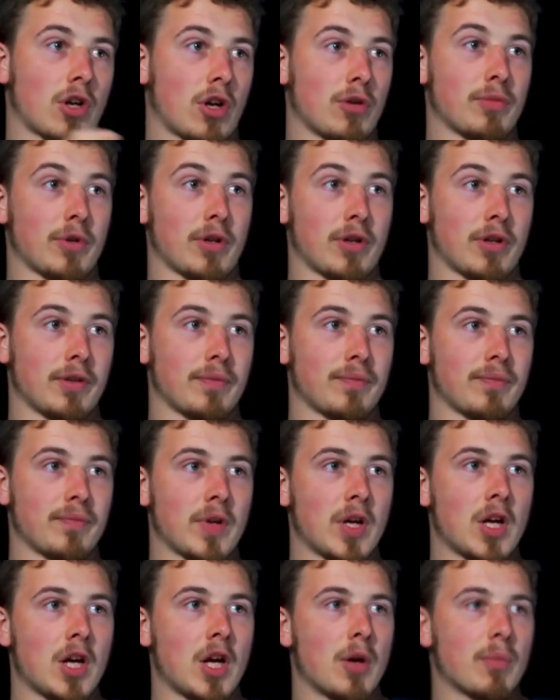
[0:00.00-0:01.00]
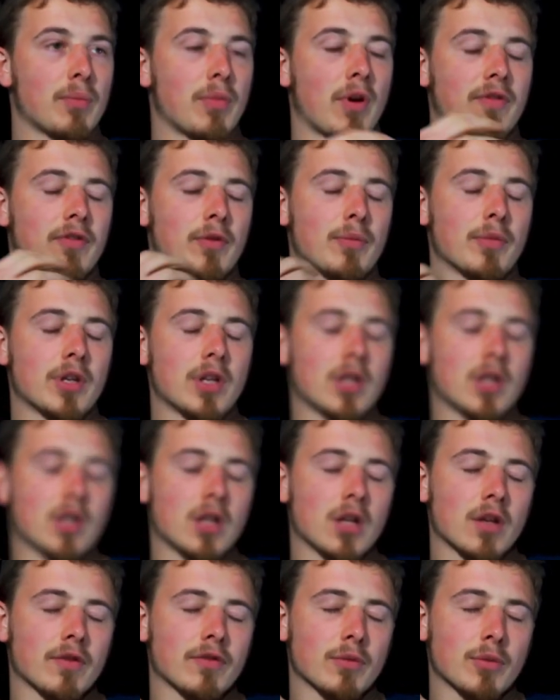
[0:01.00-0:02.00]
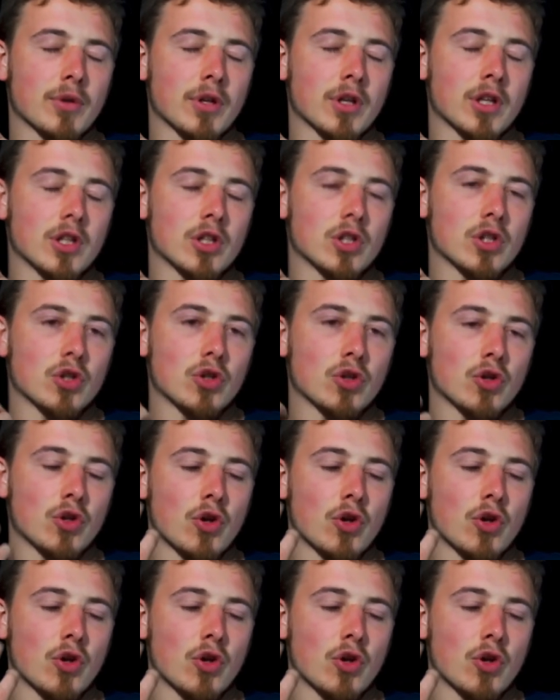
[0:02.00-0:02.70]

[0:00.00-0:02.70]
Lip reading: time period. But from a